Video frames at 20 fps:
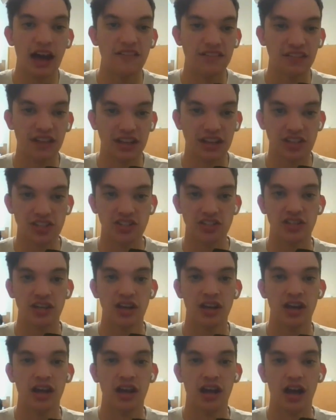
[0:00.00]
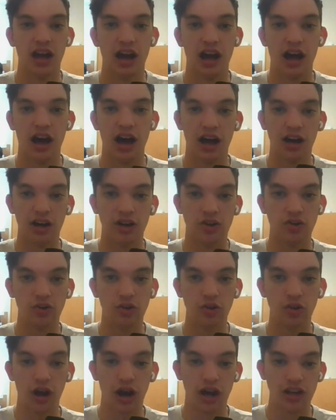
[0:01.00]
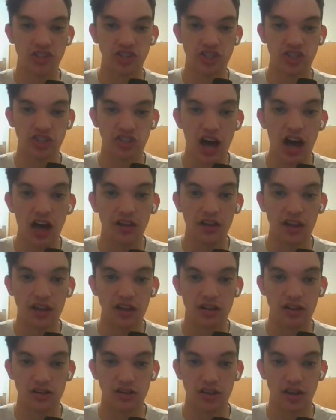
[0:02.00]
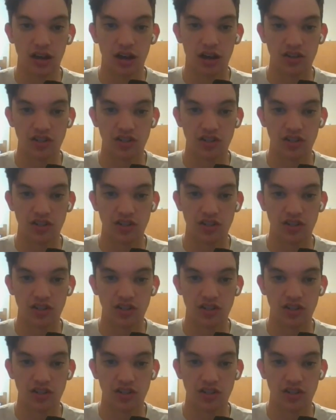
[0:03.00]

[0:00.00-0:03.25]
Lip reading: I feel like this is a solid